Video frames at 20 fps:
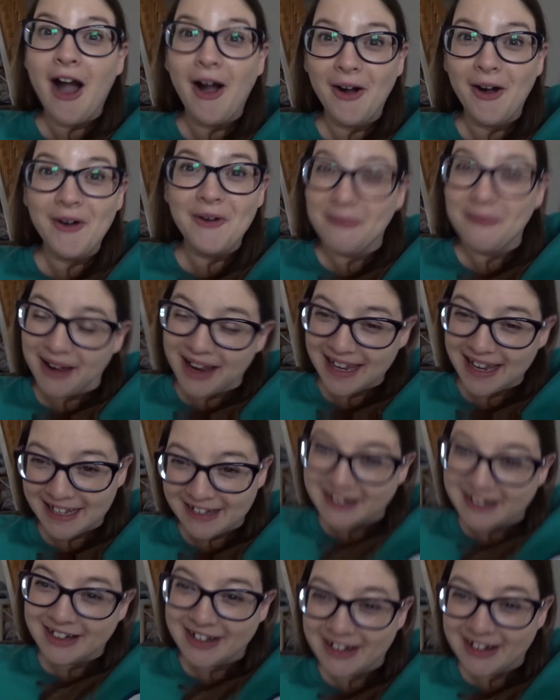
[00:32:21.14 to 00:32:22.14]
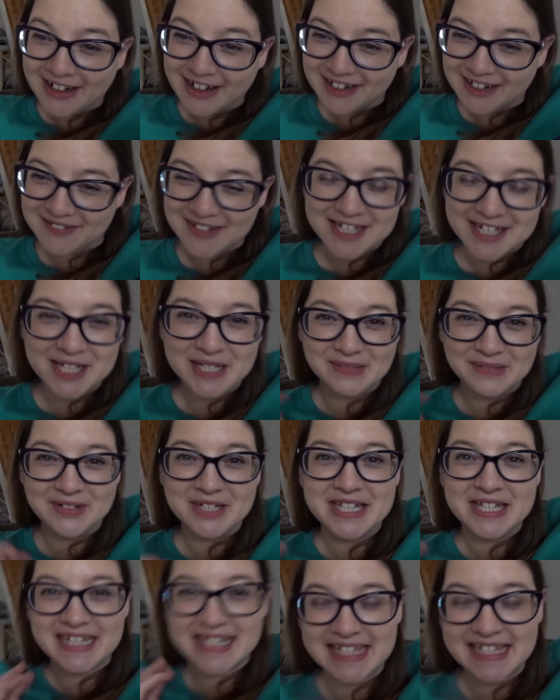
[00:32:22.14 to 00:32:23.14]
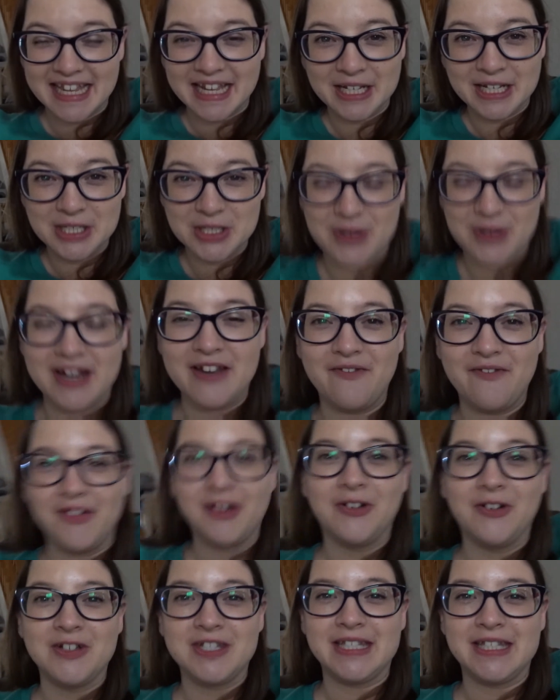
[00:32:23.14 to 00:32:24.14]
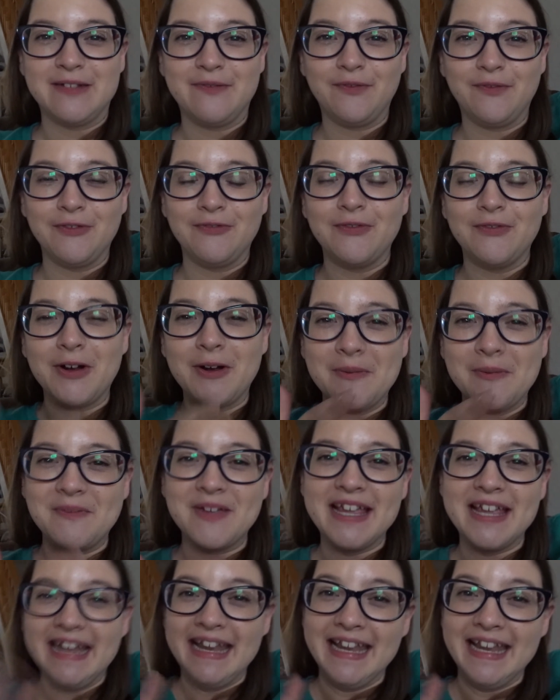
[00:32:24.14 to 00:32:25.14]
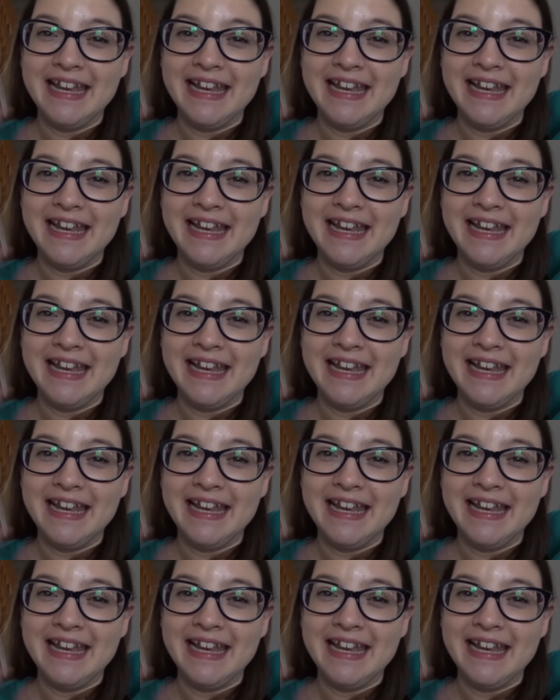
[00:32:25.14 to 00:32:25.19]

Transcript: Oh my god, we just watched the second trailer for Christopher Robin.